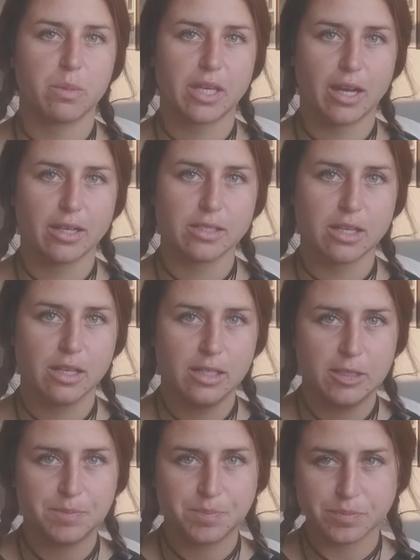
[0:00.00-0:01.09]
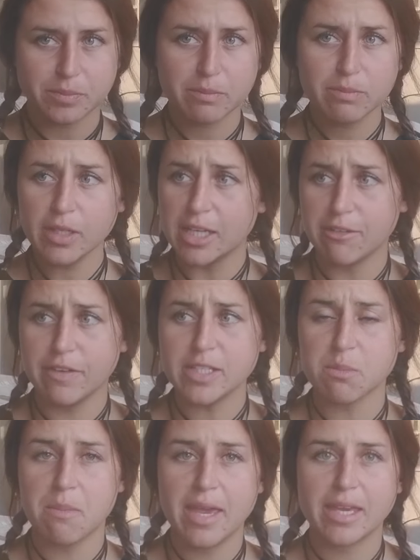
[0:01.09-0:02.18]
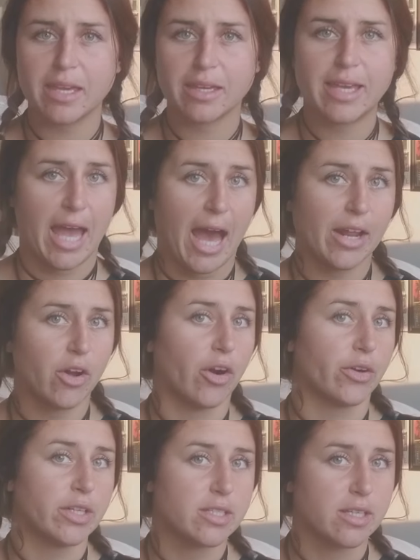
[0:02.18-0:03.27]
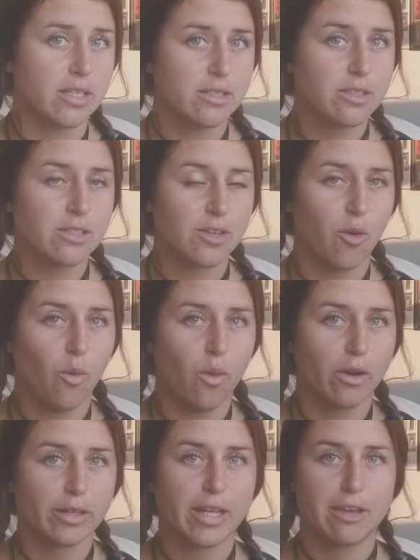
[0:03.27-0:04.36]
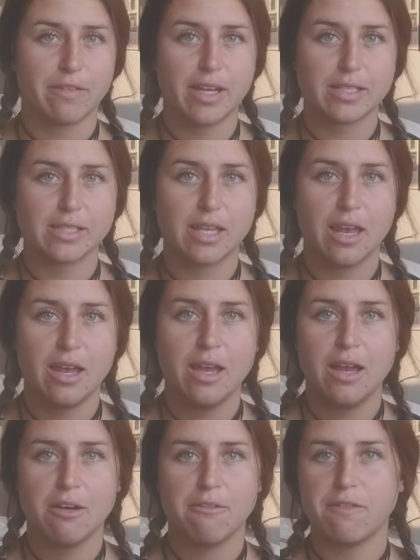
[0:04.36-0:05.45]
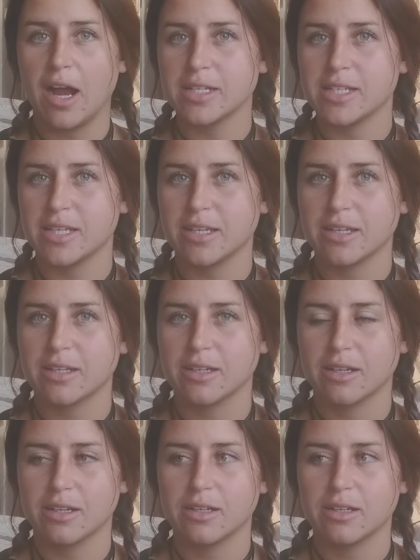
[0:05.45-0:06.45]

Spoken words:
Because if it's making cat harnesses, or if it's finding,